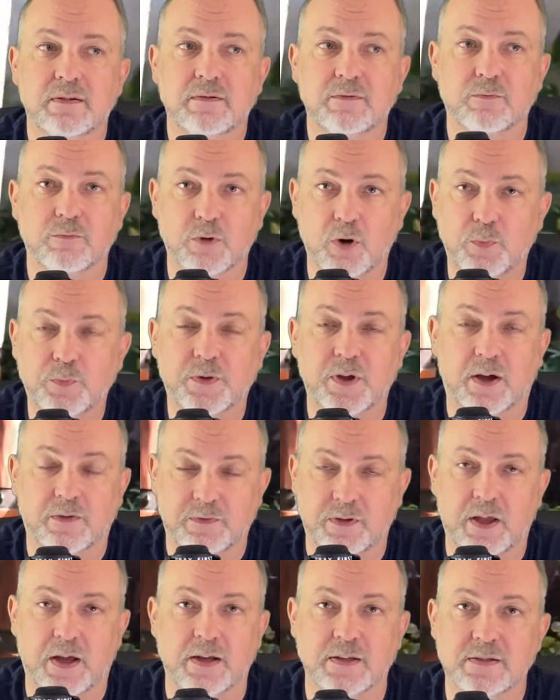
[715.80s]
roped off
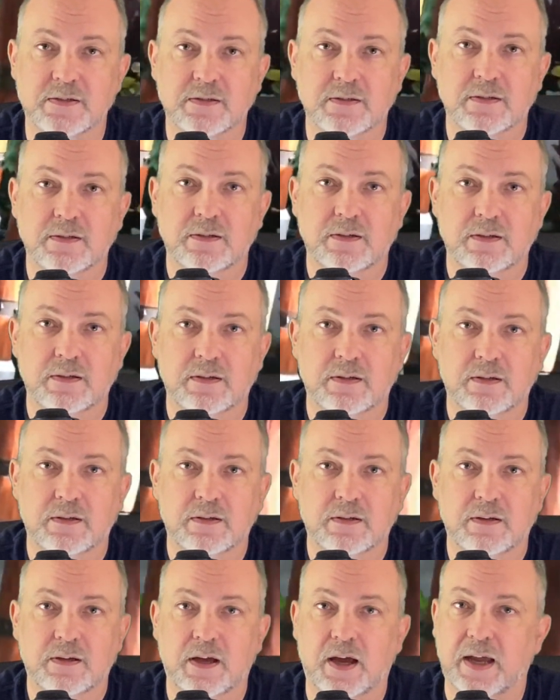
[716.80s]
lines.
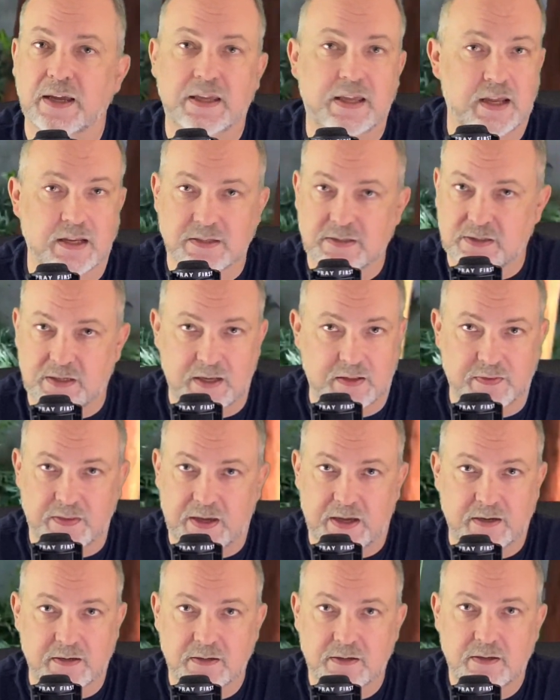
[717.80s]
I can't stand
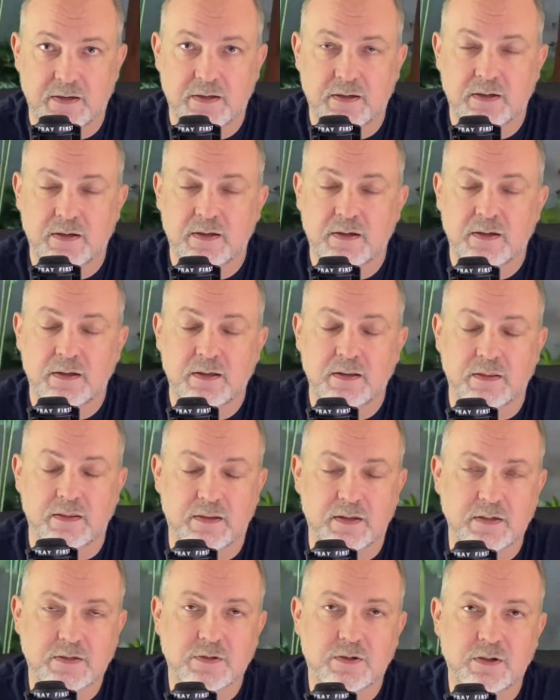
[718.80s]
that.
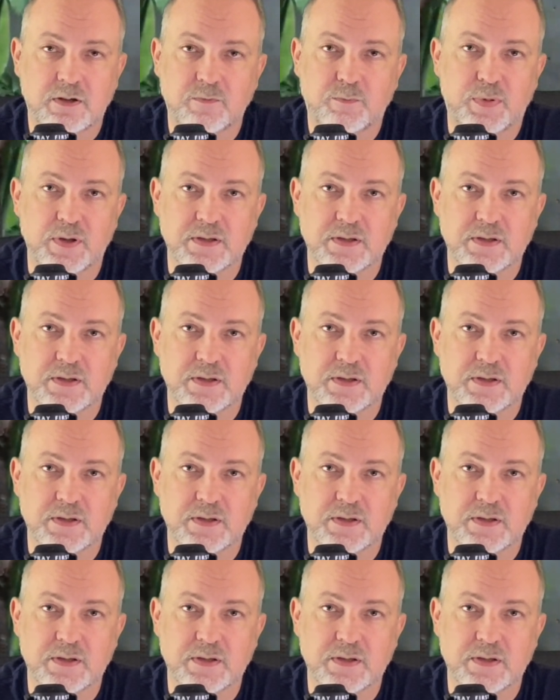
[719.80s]
This could have been